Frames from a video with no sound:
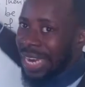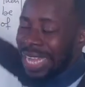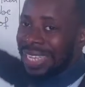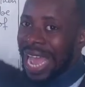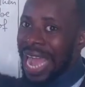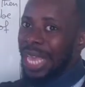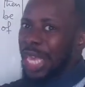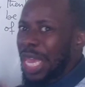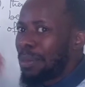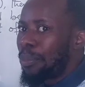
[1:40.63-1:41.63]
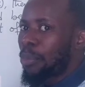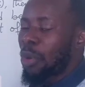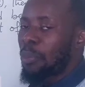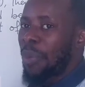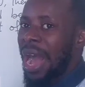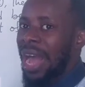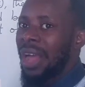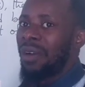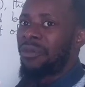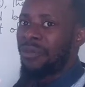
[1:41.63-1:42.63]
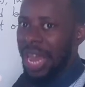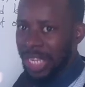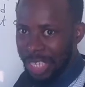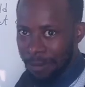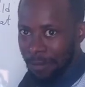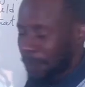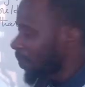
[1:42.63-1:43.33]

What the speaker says: that are improper fraction,